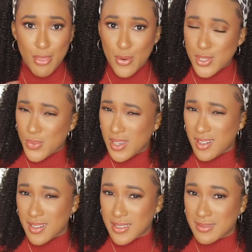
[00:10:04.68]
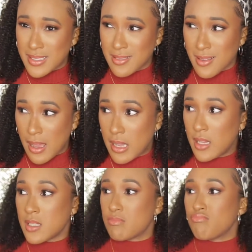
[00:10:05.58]
throw this wig on in
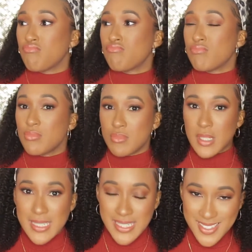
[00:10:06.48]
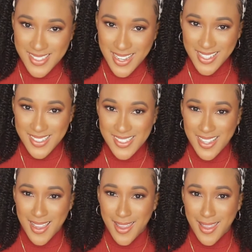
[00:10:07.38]
like 10 seconds
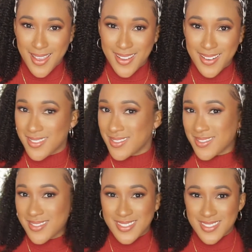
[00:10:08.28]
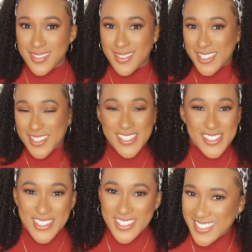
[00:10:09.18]
and look this
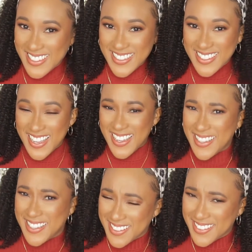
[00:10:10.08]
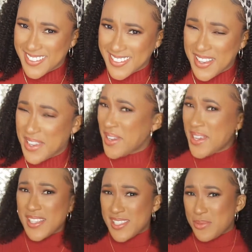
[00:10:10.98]
good? Like,
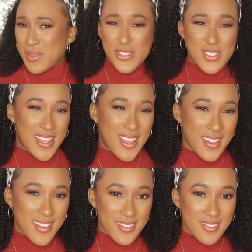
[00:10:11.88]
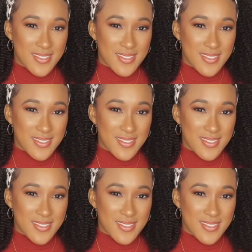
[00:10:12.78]
is this what you're saying?